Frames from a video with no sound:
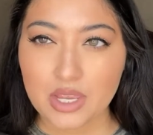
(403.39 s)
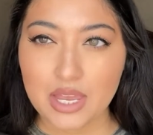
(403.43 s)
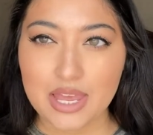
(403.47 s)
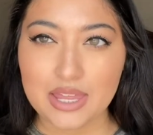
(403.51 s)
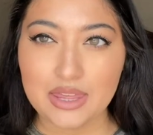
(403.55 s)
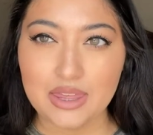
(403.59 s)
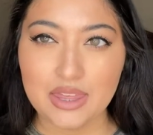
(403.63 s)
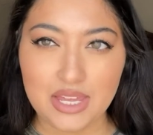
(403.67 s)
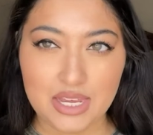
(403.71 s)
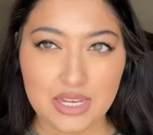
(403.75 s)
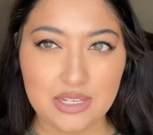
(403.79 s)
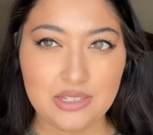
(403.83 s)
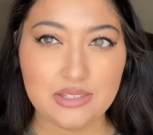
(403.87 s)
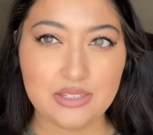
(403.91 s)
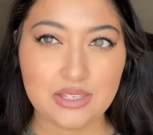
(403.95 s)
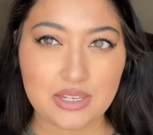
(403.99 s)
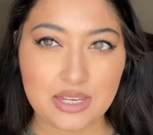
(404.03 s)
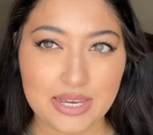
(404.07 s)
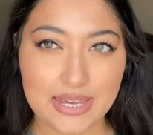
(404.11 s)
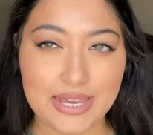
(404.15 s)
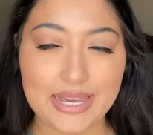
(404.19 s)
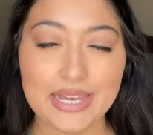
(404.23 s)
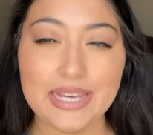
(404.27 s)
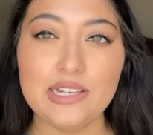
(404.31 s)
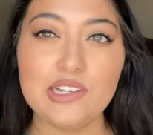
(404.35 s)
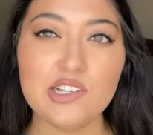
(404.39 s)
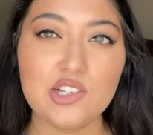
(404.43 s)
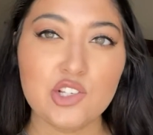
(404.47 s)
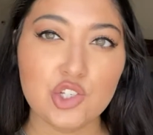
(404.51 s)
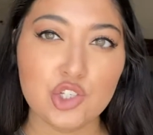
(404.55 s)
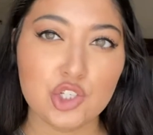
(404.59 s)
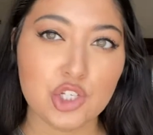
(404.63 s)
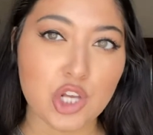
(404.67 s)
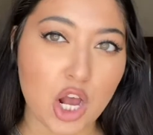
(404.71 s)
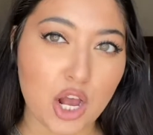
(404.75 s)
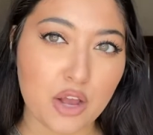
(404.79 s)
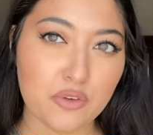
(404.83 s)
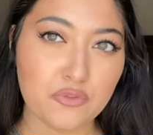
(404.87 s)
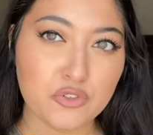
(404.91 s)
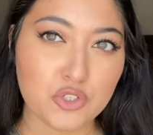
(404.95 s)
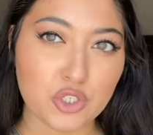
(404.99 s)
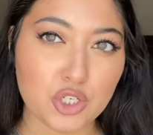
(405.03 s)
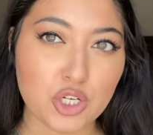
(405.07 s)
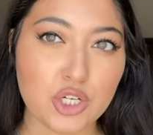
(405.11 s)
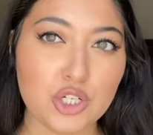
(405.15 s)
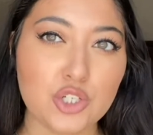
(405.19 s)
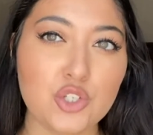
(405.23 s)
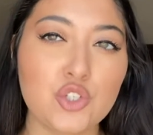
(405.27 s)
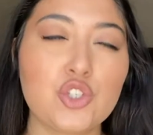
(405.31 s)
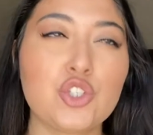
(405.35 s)
This is
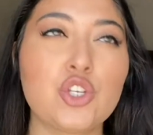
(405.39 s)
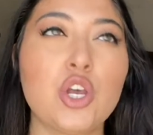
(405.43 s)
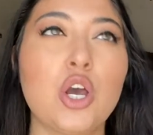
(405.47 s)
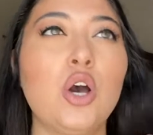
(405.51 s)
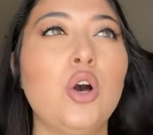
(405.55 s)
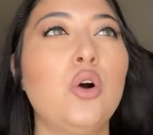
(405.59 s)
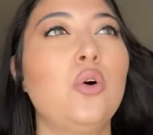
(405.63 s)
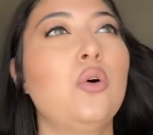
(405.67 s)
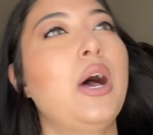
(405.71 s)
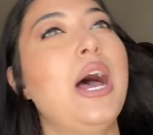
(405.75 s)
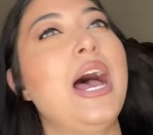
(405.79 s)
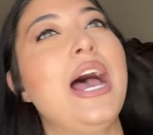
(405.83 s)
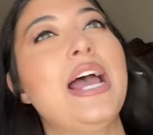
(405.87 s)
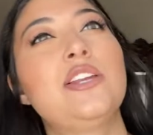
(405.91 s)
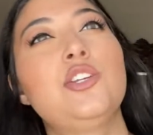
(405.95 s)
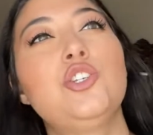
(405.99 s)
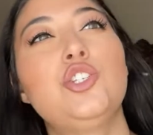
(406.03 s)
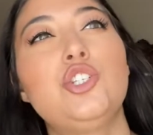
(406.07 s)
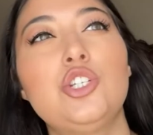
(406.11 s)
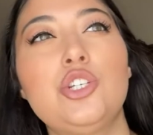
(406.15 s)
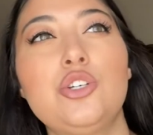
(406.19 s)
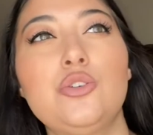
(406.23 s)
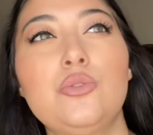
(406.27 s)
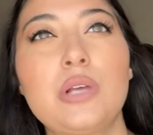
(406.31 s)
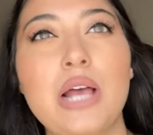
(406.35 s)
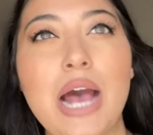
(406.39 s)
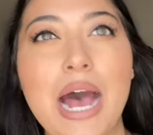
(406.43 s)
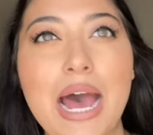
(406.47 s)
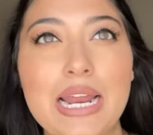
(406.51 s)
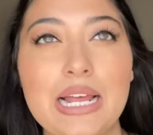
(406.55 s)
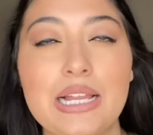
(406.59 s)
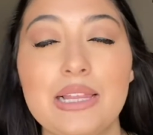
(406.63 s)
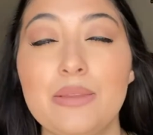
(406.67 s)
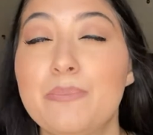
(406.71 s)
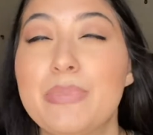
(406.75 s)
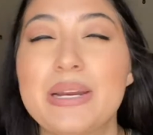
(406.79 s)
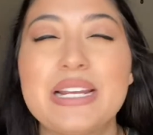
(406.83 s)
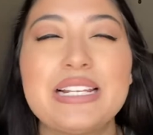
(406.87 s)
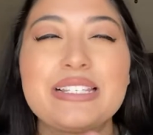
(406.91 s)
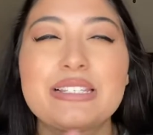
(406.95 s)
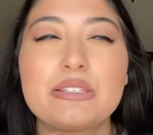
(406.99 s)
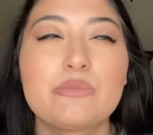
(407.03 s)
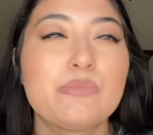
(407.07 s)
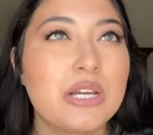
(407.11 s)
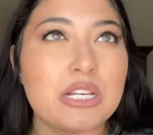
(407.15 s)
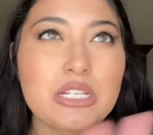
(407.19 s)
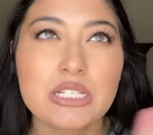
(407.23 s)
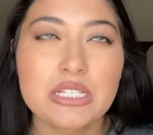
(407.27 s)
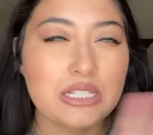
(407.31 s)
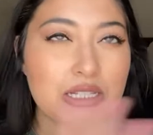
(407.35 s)
softer, so I do kind of, but it
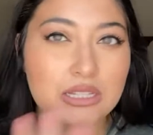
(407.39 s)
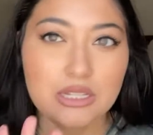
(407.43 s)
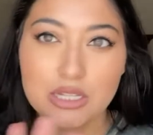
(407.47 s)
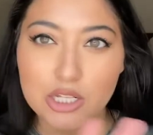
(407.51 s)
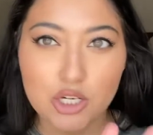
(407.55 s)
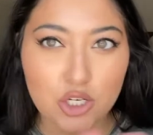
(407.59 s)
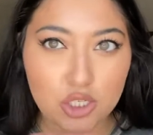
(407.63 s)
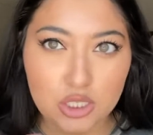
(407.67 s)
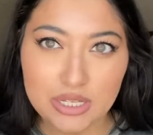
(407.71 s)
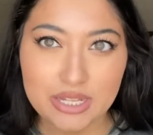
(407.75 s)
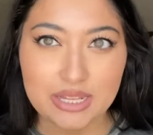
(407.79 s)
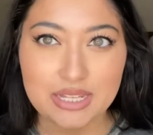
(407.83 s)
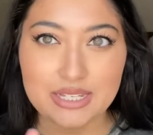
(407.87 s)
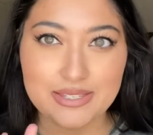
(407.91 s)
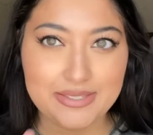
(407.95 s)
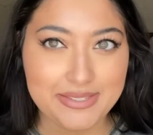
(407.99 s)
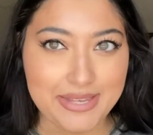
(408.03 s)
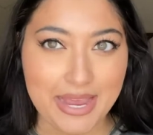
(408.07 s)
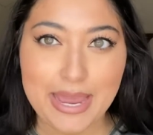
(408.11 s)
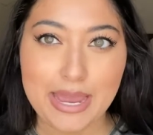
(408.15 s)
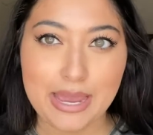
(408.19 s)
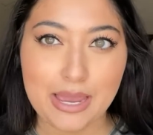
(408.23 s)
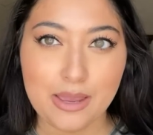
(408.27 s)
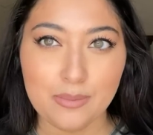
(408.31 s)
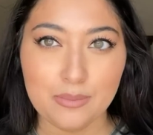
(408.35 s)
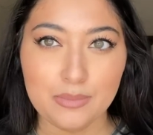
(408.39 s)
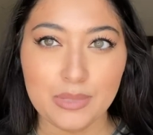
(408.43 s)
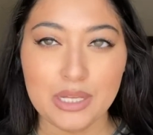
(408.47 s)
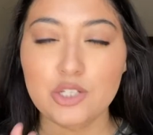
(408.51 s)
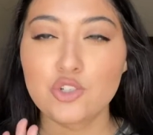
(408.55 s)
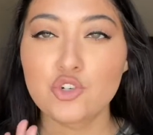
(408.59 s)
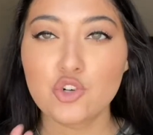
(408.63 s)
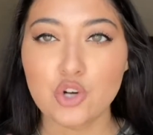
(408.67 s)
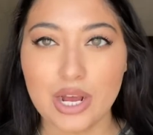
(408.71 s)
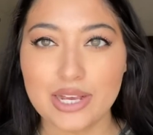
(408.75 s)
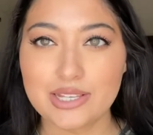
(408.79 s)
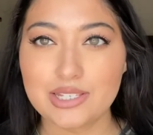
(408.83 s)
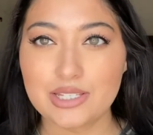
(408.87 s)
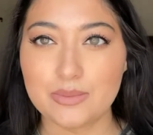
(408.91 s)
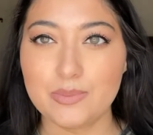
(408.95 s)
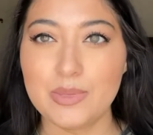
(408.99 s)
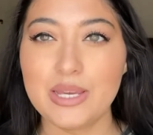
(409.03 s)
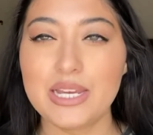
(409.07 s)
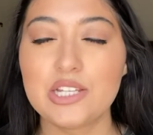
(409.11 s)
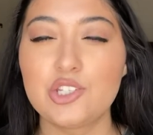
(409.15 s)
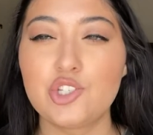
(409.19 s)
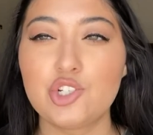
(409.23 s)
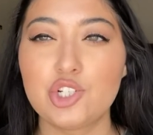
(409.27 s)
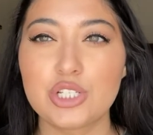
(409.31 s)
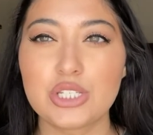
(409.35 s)
smells literally the same. Like, trust
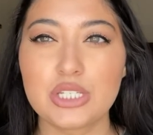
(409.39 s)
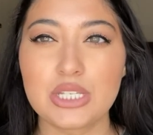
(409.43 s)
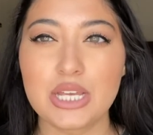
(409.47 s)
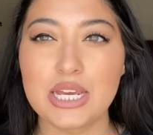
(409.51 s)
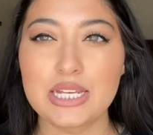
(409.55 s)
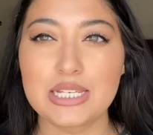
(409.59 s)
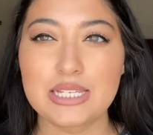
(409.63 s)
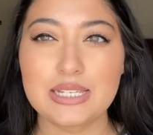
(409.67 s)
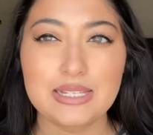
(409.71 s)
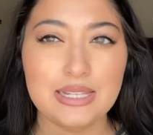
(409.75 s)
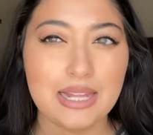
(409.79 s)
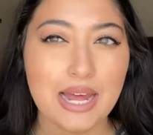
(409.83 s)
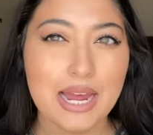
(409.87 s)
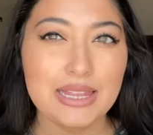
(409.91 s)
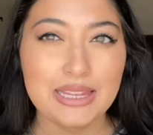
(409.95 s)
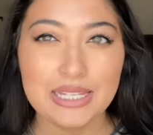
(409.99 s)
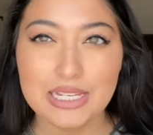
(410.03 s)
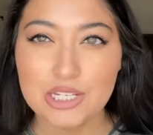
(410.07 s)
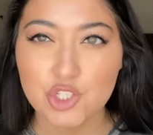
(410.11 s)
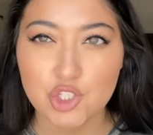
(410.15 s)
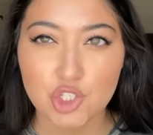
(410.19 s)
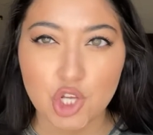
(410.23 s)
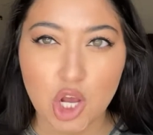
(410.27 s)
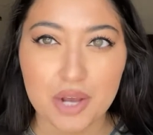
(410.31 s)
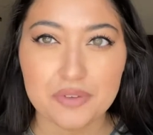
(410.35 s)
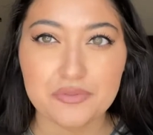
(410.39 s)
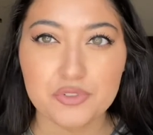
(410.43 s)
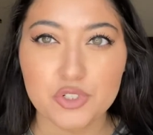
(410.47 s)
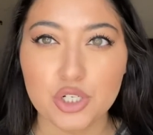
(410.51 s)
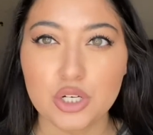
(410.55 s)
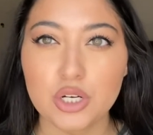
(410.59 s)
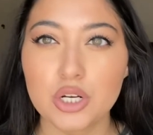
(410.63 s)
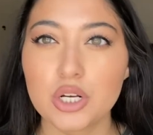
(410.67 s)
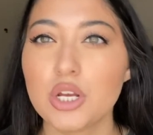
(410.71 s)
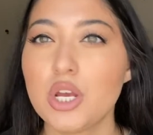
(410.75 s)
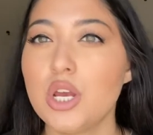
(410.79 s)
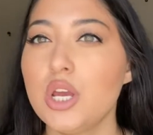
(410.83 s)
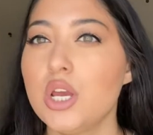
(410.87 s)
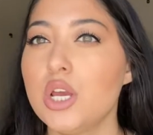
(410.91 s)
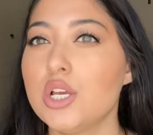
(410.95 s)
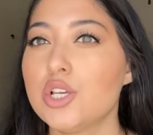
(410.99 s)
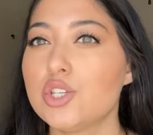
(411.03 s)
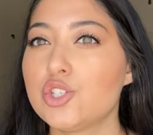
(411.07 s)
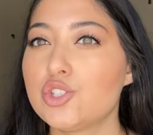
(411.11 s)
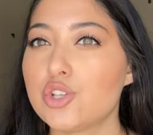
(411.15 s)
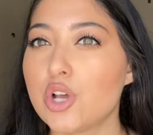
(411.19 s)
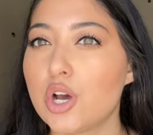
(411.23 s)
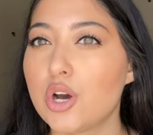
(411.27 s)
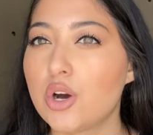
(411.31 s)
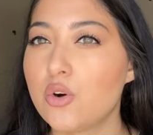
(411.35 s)
me, it's just like slightly softer,
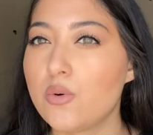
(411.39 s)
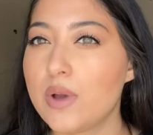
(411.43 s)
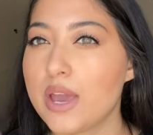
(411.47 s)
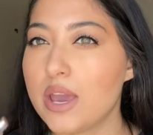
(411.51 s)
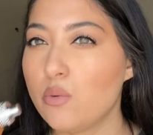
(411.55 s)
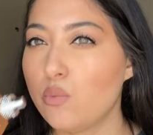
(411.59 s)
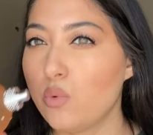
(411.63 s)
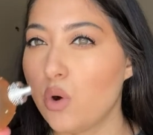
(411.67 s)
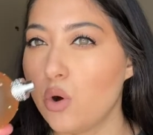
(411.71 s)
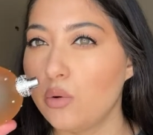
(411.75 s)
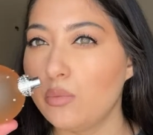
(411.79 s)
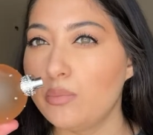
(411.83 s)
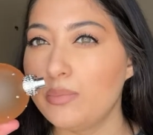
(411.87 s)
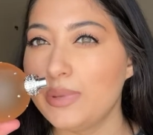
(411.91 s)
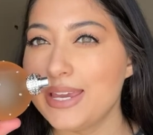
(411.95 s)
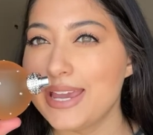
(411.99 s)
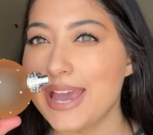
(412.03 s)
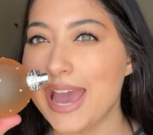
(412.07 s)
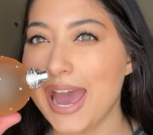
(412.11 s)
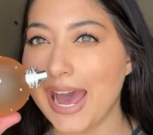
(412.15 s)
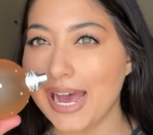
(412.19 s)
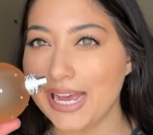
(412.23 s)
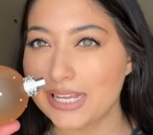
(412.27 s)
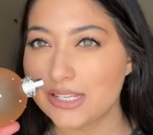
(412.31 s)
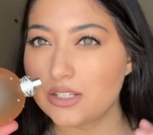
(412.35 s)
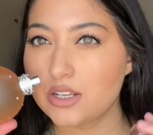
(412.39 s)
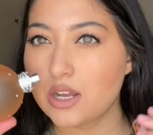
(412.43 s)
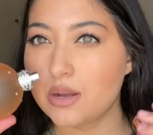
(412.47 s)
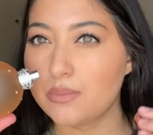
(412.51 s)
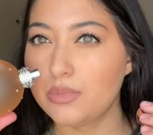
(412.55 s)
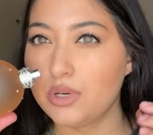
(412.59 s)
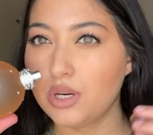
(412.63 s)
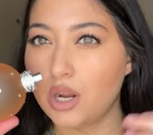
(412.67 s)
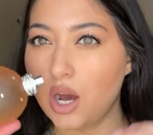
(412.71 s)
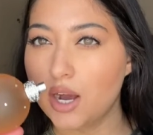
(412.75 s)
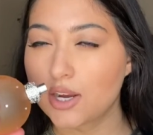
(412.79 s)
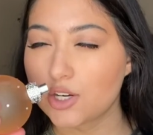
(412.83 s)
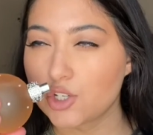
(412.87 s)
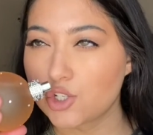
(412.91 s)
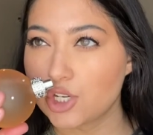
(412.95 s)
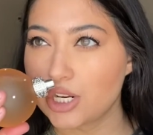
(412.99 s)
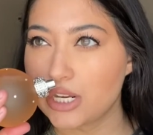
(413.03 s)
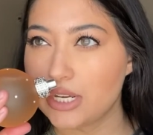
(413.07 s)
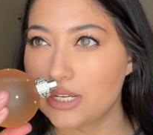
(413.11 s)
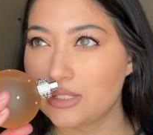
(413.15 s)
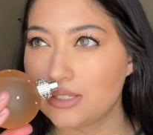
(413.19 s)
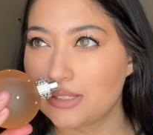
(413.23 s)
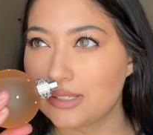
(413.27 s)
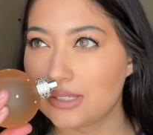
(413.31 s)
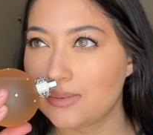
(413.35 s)
so it won't be as
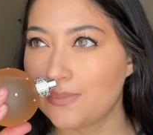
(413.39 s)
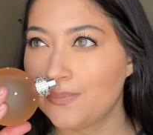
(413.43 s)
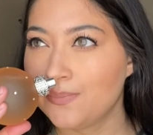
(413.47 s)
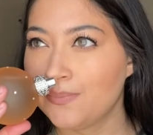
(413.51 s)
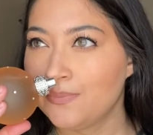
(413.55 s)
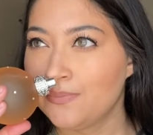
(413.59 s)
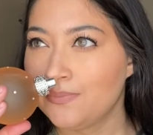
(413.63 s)
obnoxious